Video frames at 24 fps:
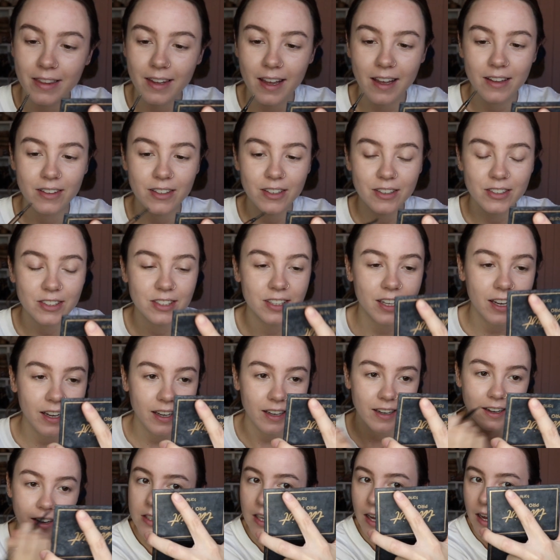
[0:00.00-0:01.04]
that looked
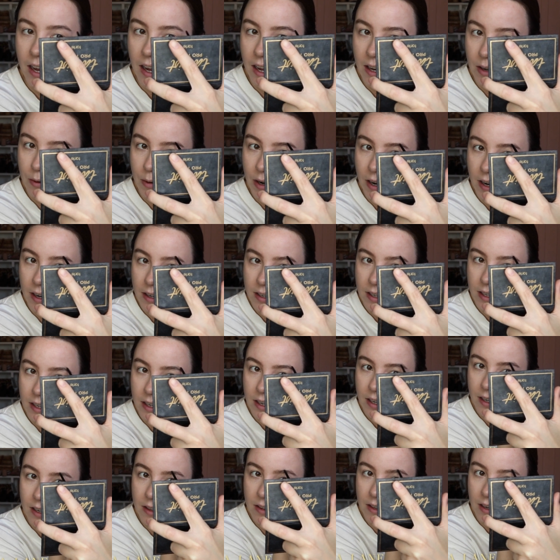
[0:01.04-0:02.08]
like. Add where I
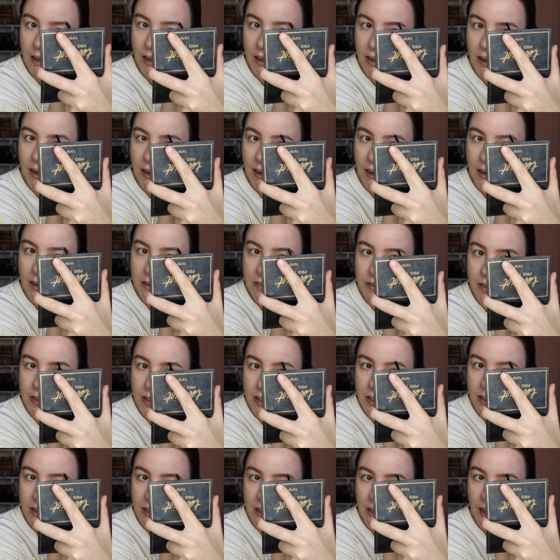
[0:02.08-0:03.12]
need and then I kind of fill
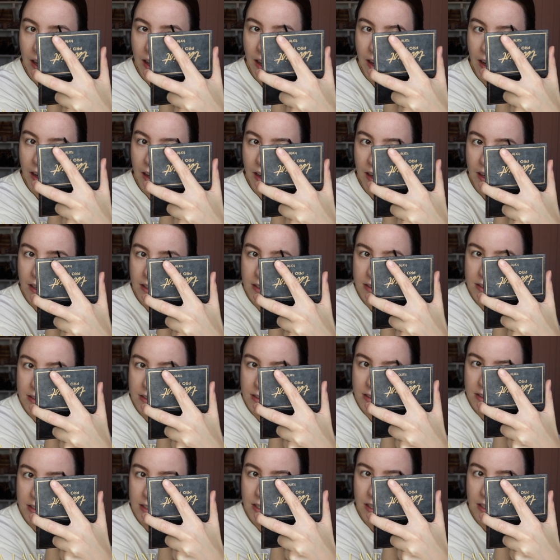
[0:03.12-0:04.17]
in the
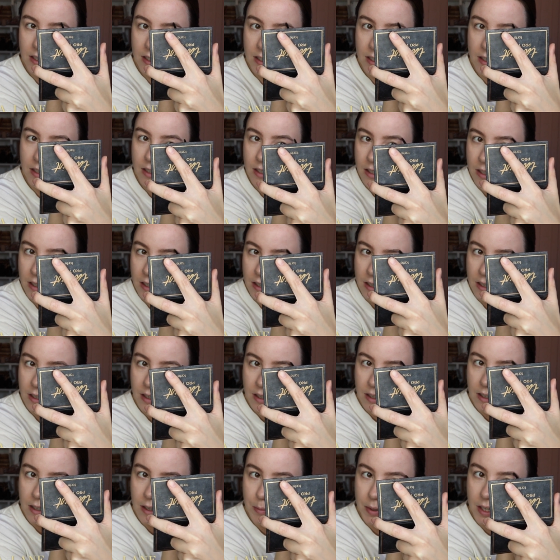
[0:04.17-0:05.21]
end
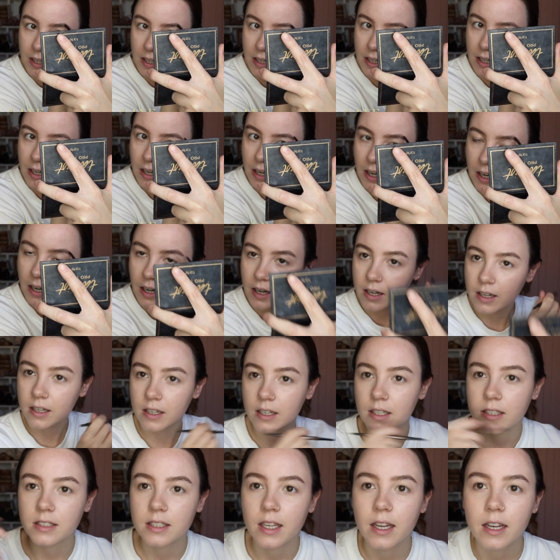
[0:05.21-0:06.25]
here
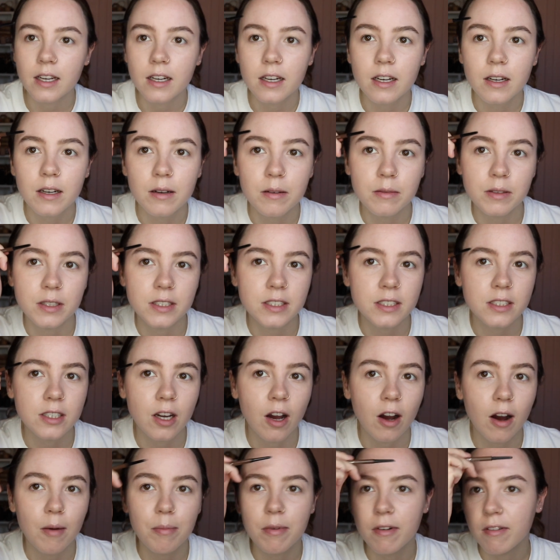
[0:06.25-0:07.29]
because like the
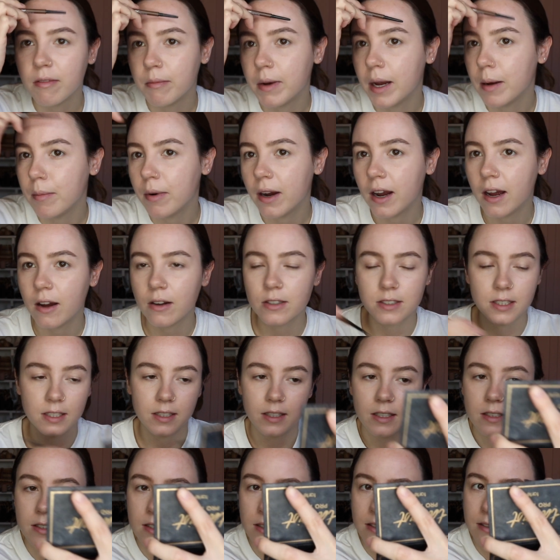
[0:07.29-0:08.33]
top of my brow is a
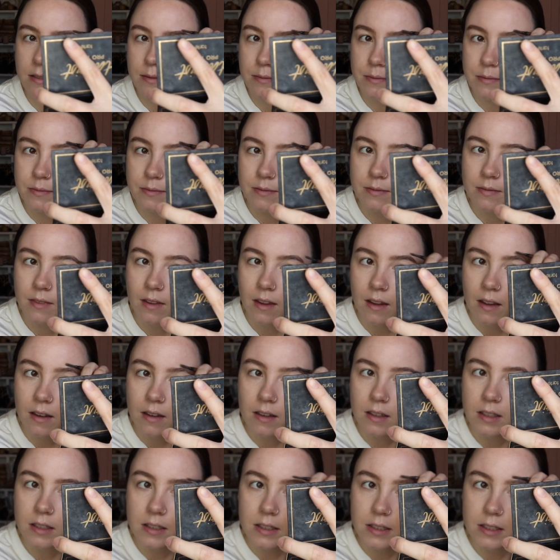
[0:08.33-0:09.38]
little
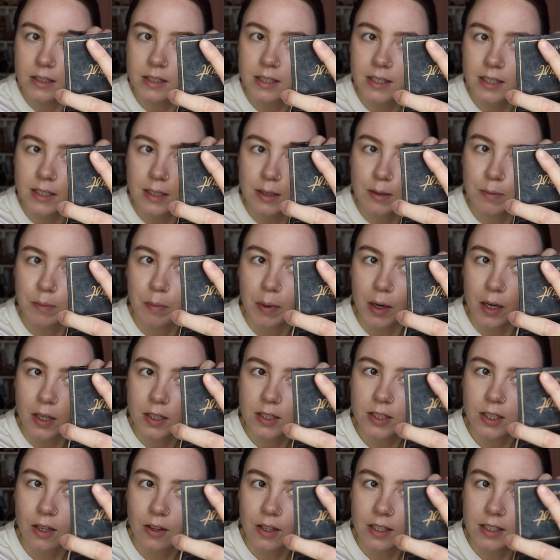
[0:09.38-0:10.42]

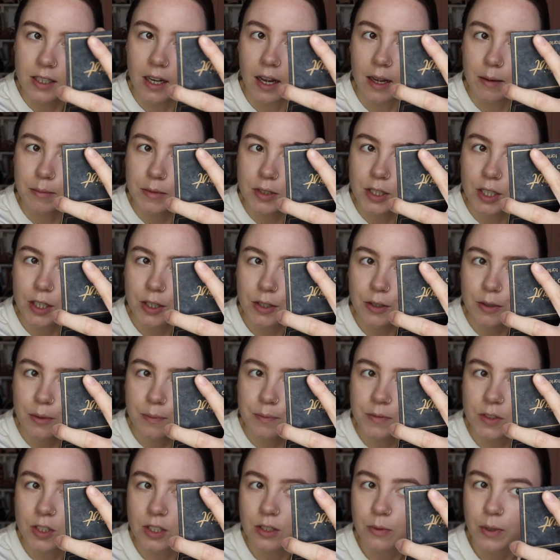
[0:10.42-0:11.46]
sparse all the time too.
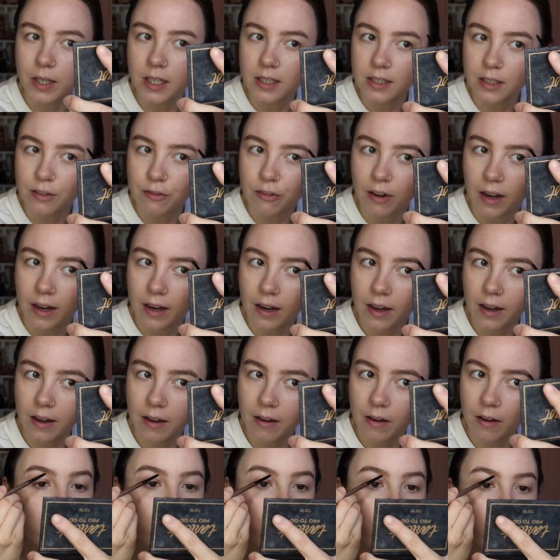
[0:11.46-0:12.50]
Just want to define it.
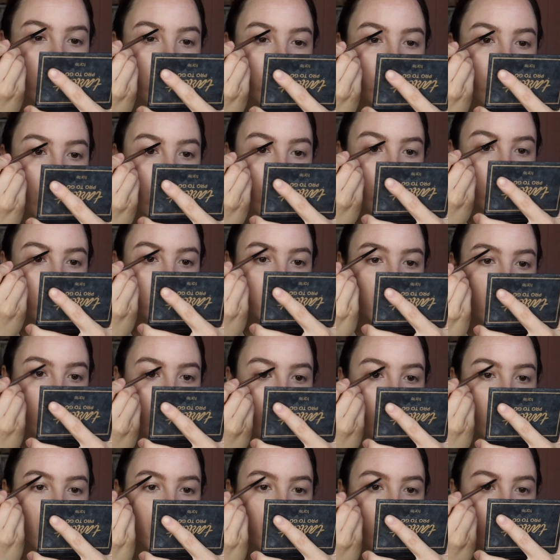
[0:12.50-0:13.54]
Fun fact,
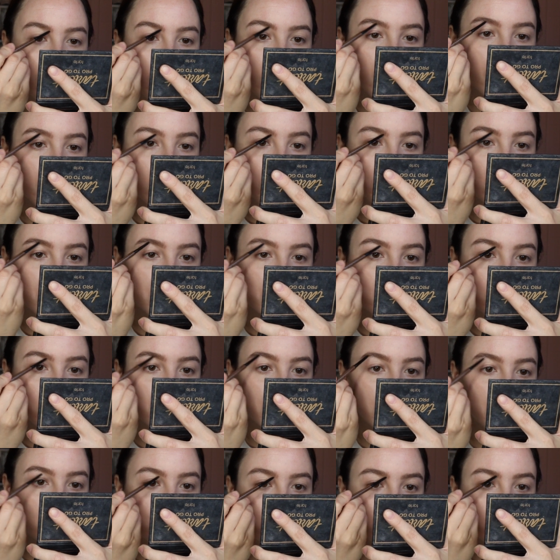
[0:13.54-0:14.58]
I
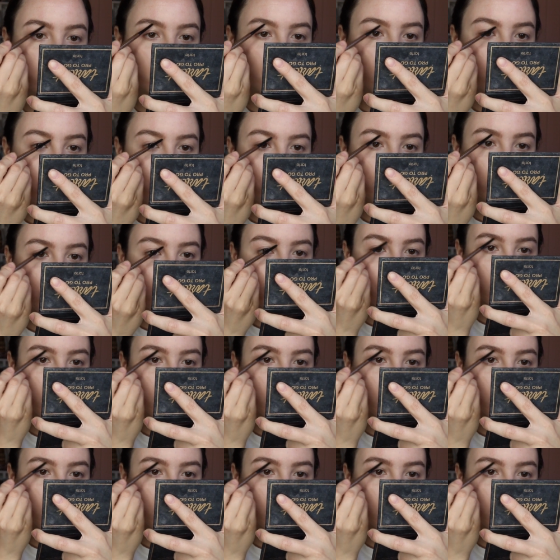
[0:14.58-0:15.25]
don't pluck